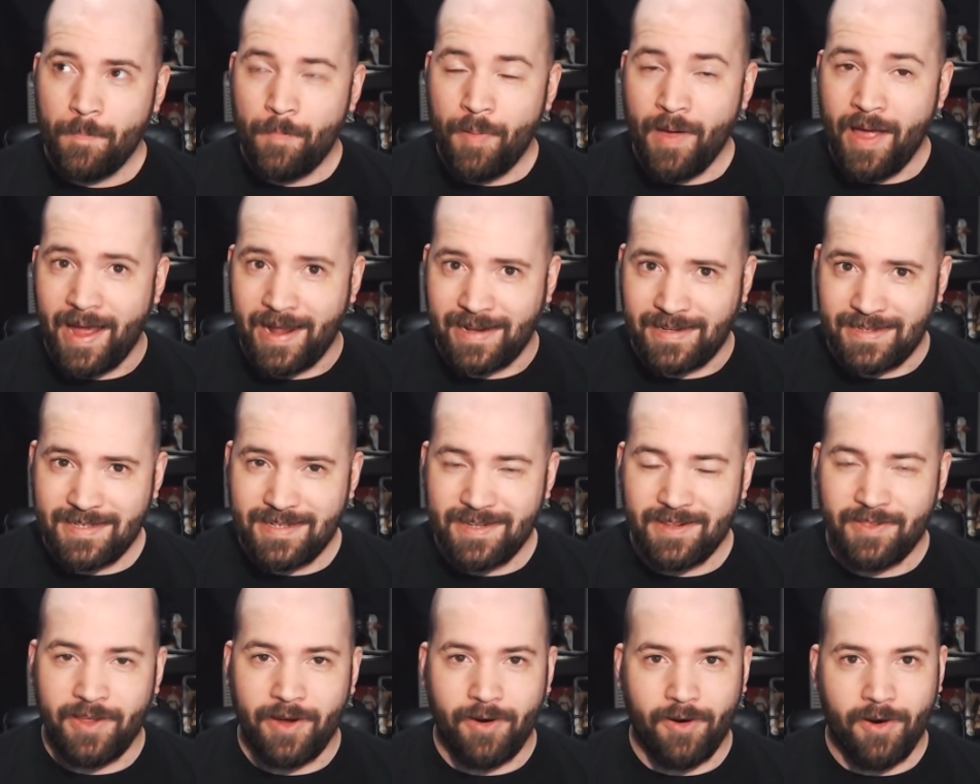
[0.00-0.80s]

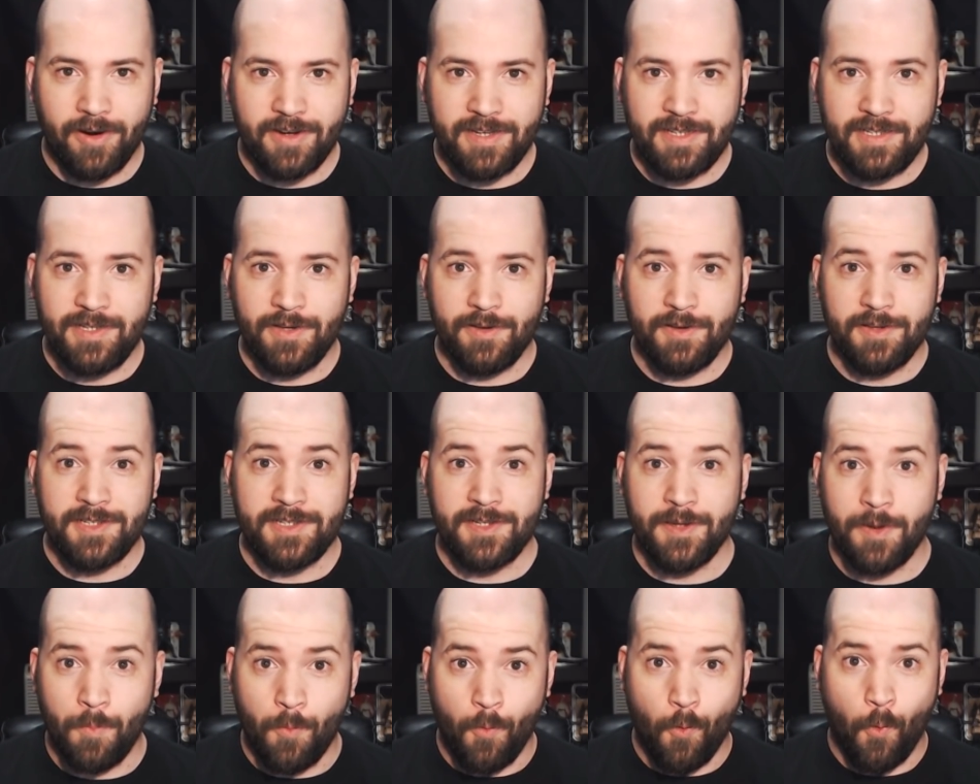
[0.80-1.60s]
But there are still
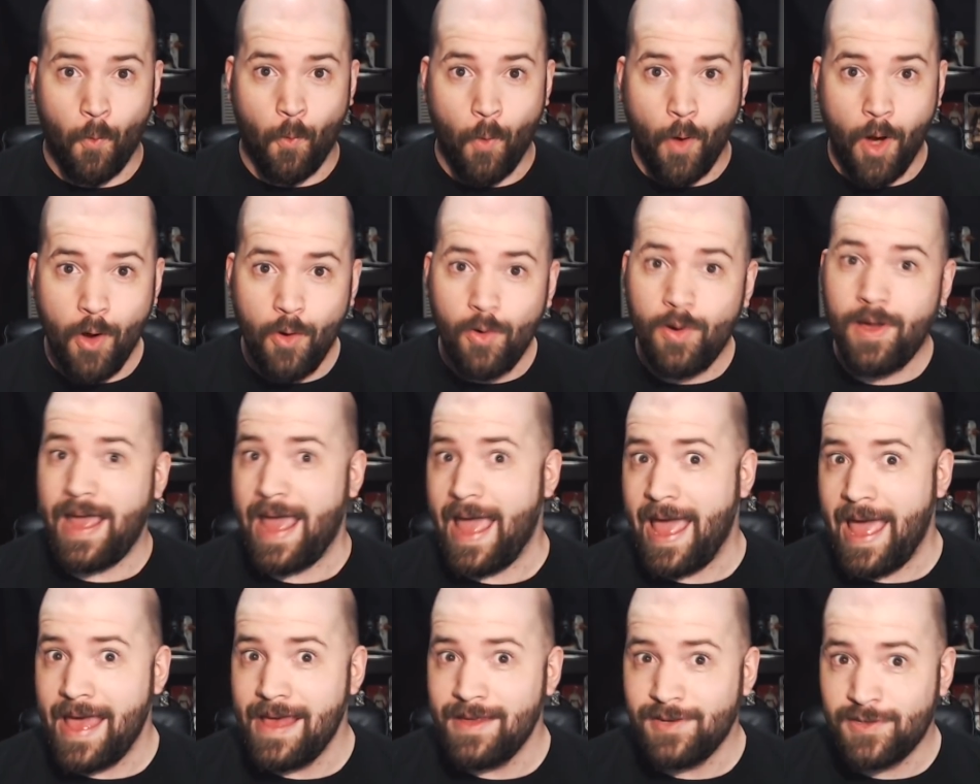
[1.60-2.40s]
some woke
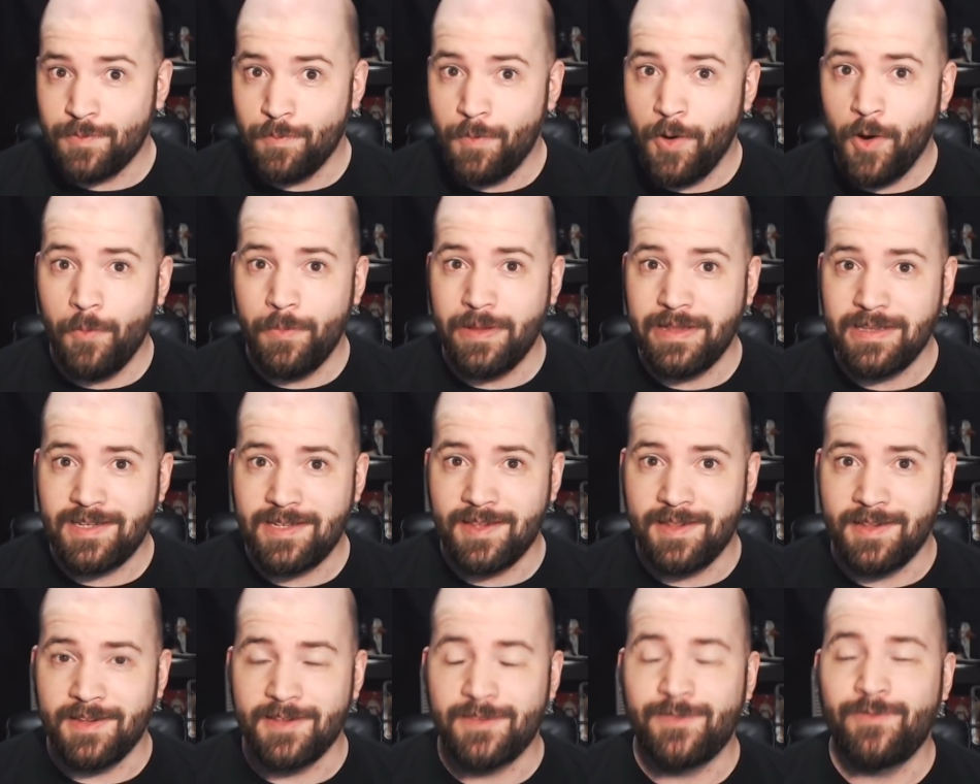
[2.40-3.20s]
ass moments
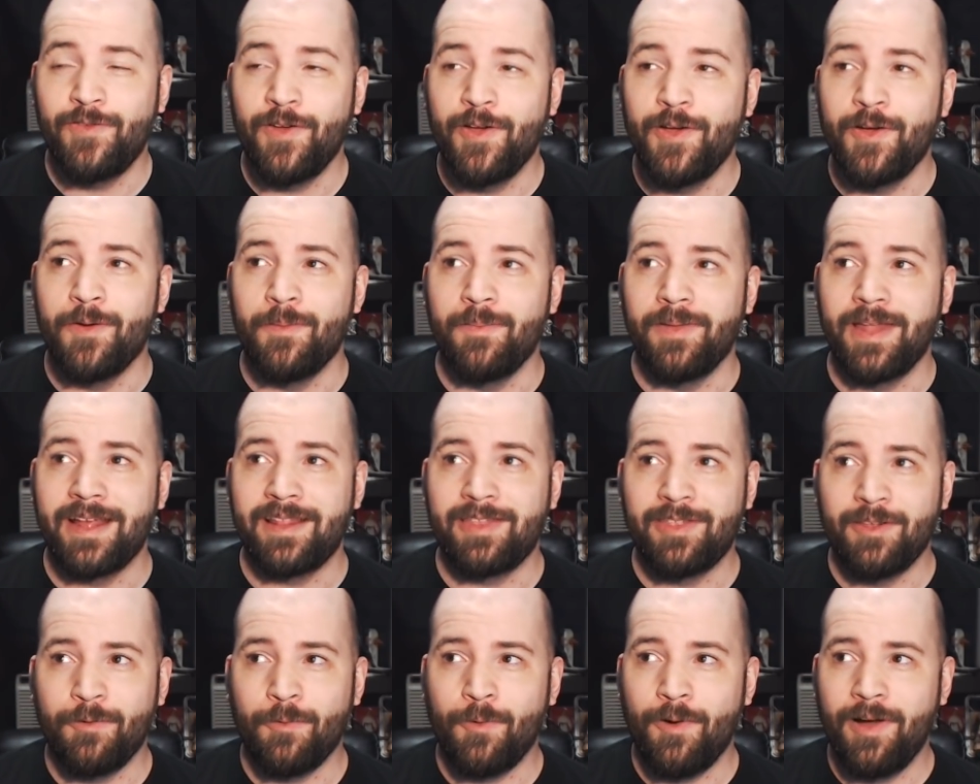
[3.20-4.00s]
in this film,
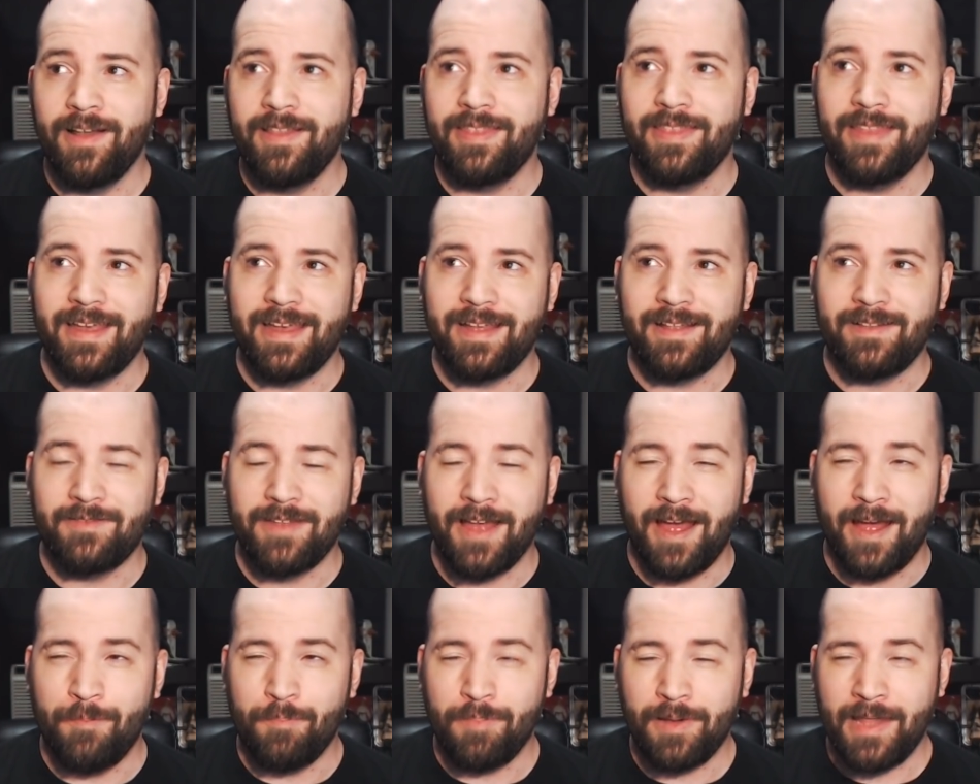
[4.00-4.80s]
like the one, like
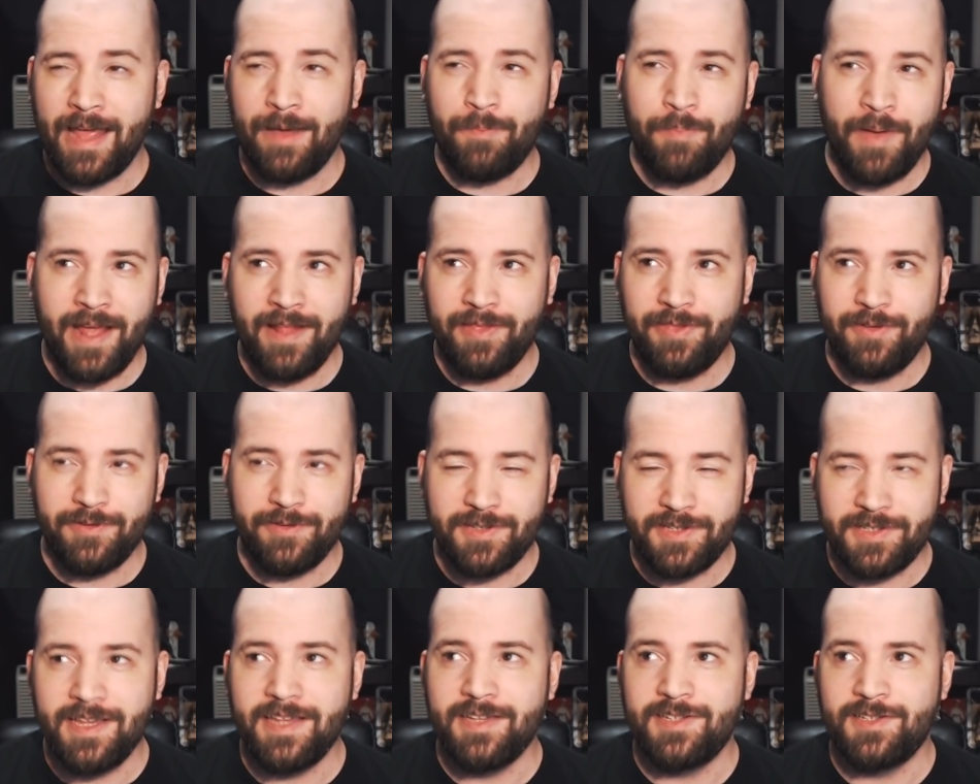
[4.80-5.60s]
Black
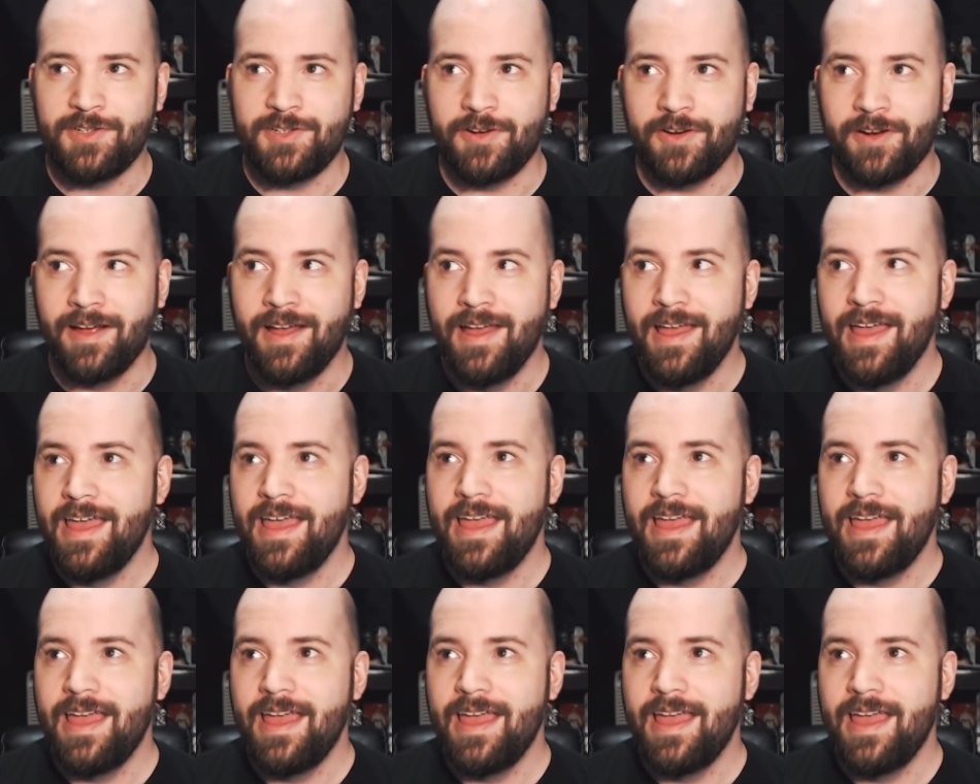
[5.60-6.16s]
Panther's sister.